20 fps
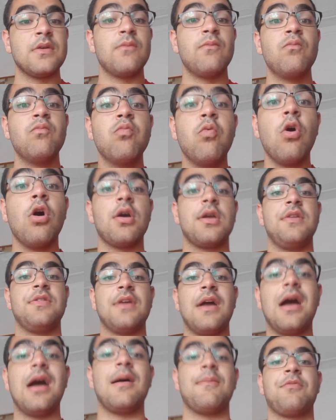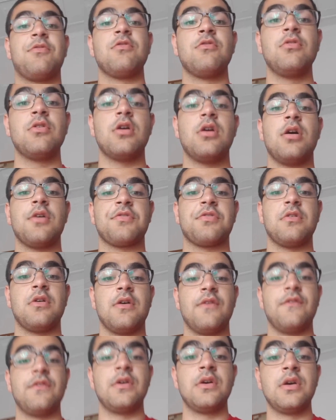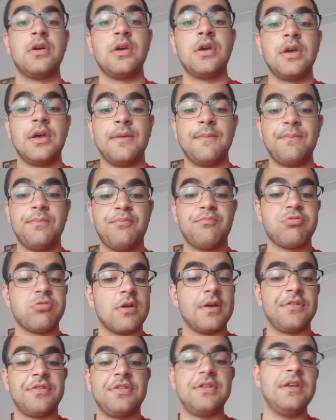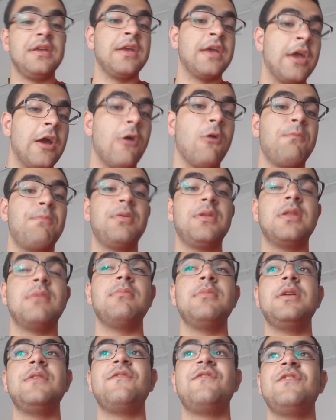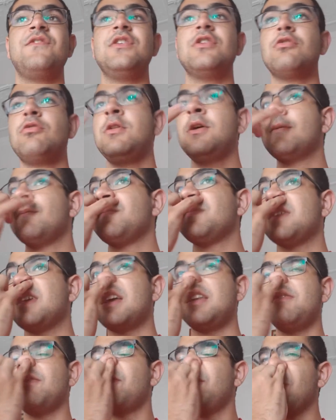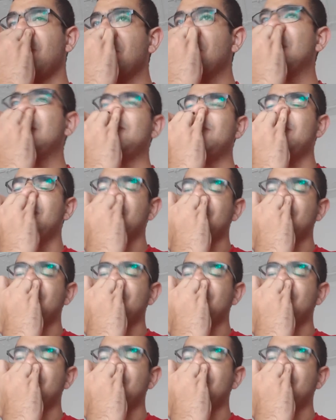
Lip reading: work his absolute ass off. Pressing, helping the midfield, getting forward.